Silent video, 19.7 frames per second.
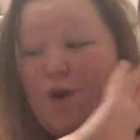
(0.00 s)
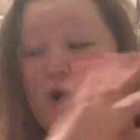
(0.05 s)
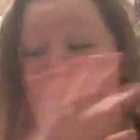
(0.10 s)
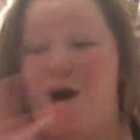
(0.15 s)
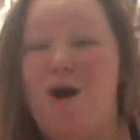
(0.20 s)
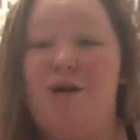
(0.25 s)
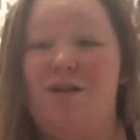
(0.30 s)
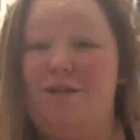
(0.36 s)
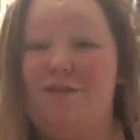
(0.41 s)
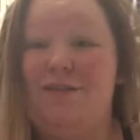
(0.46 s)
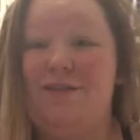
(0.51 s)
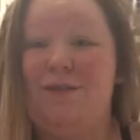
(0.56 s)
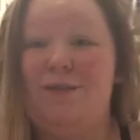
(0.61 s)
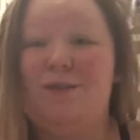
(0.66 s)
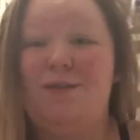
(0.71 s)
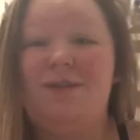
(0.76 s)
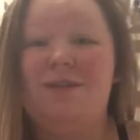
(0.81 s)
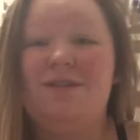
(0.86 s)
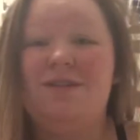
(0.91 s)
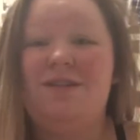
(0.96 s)
all of
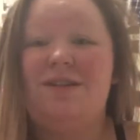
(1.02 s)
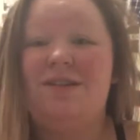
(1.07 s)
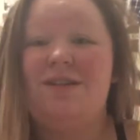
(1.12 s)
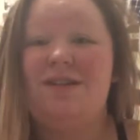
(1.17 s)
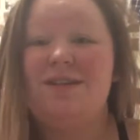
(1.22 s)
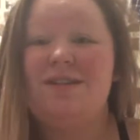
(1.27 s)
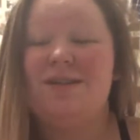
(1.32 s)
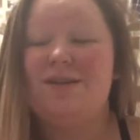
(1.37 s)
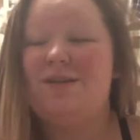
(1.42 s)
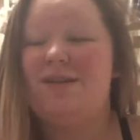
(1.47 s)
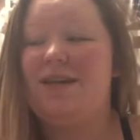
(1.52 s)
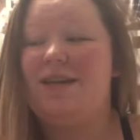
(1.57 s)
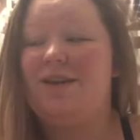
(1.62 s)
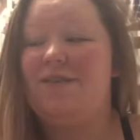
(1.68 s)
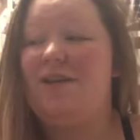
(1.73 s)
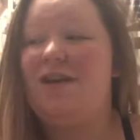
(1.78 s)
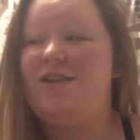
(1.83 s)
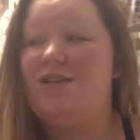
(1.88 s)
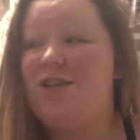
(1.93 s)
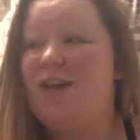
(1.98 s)
school, because I was like,
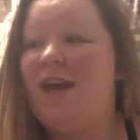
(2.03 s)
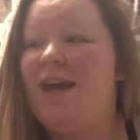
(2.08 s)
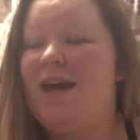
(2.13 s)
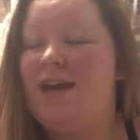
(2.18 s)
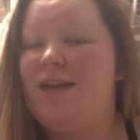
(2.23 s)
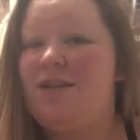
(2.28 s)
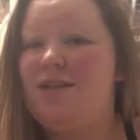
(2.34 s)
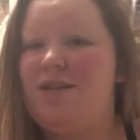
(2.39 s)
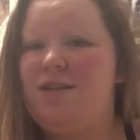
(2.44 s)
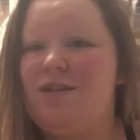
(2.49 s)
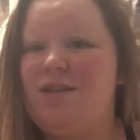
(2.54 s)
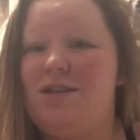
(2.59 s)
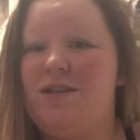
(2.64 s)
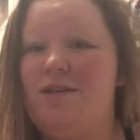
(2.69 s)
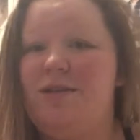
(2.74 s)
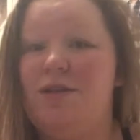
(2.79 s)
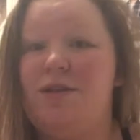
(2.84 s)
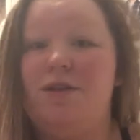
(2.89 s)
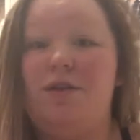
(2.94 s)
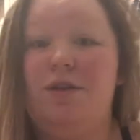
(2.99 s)
if I change
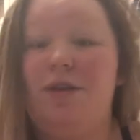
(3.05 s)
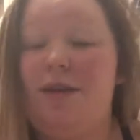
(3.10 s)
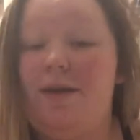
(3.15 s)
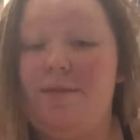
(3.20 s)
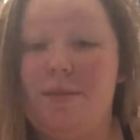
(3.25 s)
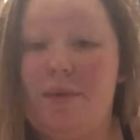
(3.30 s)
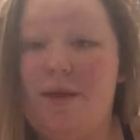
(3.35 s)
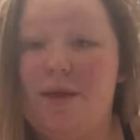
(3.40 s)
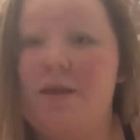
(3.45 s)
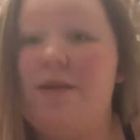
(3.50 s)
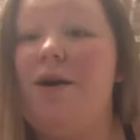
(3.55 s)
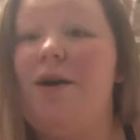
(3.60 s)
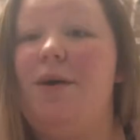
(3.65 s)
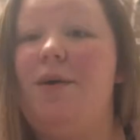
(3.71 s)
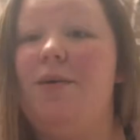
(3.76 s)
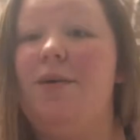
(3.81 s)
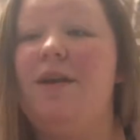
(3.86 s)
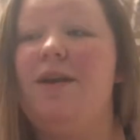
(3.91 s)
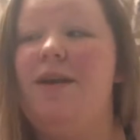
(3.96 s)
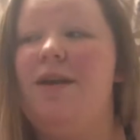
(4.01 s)
they'll leave me
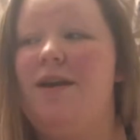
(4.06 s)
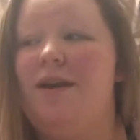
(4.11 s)
alone